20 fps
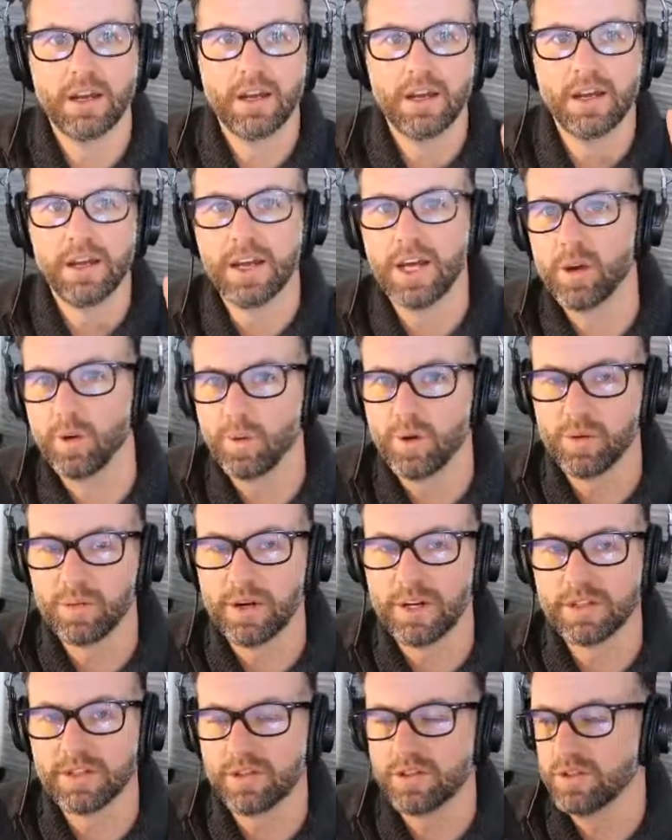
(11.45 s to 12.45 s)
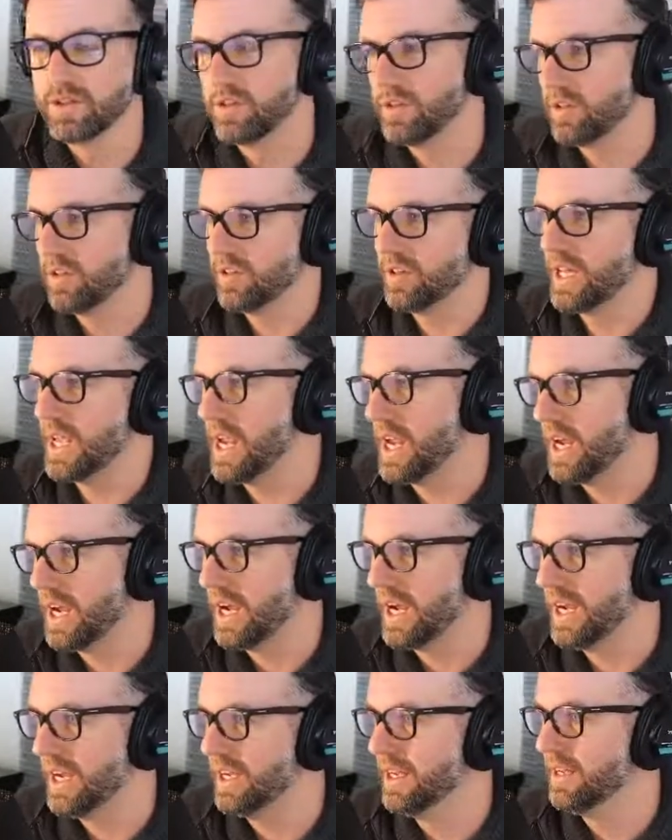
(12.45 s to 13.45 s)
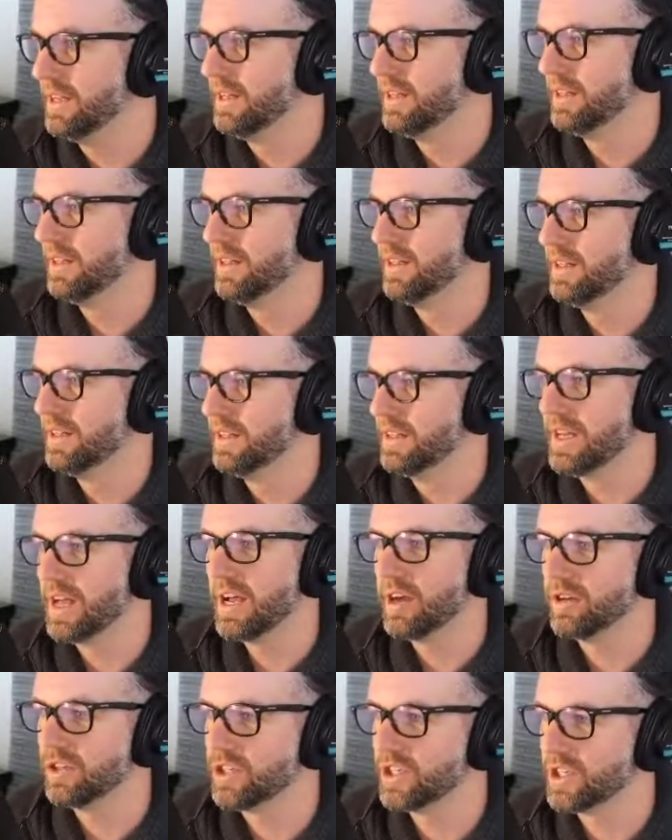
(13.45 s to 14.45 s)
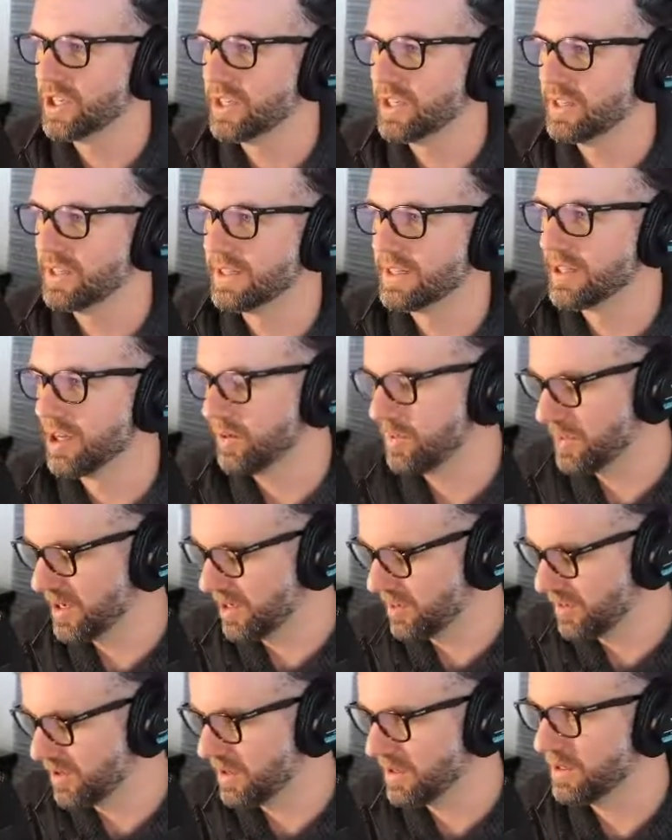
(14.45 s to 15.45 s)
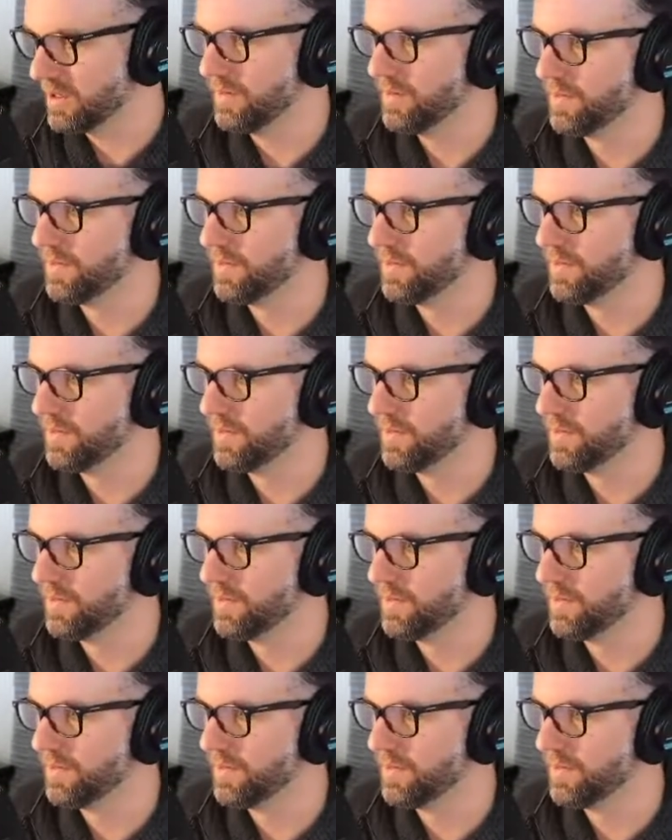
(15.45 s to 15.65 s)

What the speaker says: and we're about to do the Dow Jones opening bell.